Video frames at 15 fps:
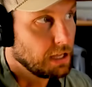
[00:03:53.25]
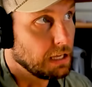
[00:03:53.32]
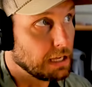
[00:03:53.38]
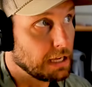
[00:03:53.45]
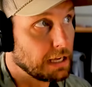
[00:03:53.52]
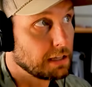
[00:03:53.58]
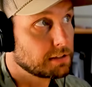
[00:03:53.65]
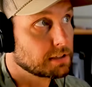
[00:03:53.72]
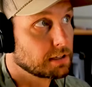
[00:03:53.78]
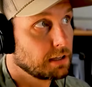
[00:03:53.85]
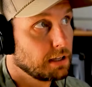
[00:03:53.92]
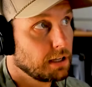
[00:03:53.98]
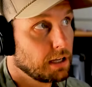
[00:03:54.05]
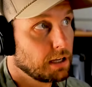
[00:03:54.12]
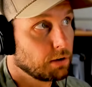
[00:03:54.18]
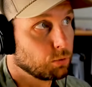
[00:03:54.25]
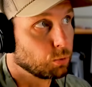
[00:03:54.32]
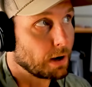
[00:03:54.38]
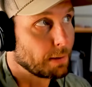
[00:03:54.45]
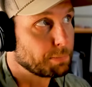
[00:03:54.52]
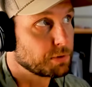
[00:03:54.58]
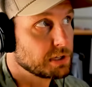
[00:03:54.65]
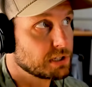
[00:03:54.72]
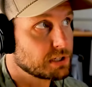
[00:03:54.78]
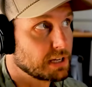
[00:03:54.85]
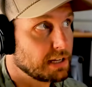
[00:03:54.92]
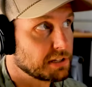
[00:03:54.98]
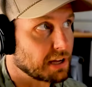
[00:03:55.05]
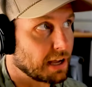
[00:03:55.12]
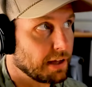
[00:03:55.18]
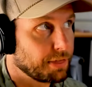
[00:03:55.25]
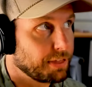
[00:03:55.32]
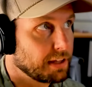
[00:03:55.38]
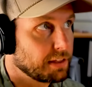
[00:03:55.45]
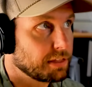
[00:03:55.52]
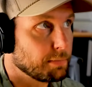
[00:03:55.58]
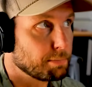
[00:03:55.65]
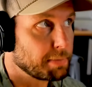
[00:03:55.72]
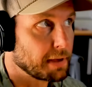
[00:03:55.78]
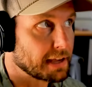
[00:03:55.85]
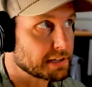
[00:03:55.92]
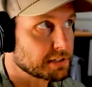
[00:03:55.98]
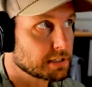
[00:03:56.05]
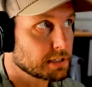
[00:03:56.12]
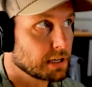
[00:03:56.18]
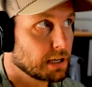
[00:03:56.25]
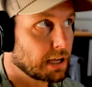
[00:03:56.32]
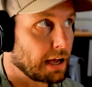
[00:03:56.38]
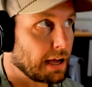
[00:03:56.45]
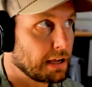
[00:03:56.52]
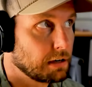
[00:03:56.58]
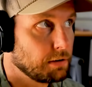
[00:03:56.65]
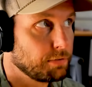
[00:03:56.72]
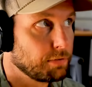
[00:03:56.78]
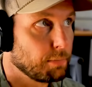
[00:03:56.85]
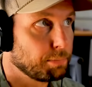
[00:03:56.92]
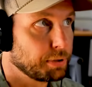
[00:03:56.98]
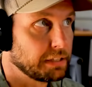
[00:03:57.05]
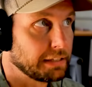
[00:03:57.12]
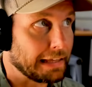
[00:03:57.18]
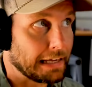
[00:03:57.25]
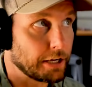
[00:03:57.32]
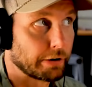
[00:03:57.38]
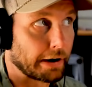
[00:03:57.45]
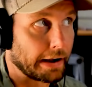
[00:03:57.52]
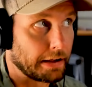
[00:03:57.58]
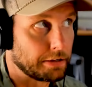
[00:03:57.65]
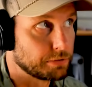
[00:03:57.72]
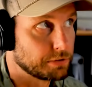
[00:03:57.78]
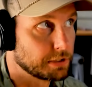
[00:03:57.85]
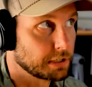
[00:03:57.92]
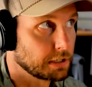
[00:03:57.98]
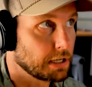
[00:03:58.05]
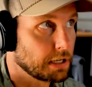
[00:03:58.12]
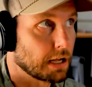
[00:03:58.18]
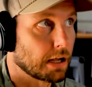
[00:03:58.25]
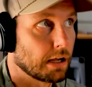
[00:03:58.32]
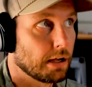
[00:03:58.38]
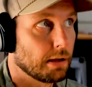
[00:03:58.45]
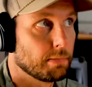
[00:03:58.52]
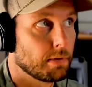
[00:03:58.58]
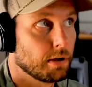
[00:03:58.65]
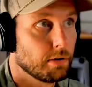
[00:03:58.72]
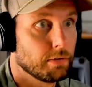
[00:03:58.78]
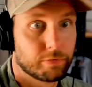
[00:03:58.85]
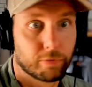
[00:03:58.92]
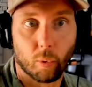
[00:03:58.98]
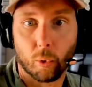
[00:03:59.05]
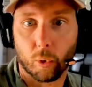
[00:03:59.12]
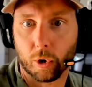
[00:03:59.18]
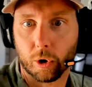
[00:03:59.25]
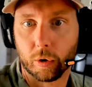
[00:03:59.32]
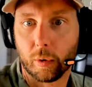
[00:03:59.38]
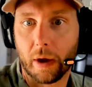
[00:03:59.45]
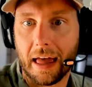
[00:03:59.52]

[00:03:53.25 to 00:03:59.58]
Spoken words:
it represents, I think, the best kind of playground for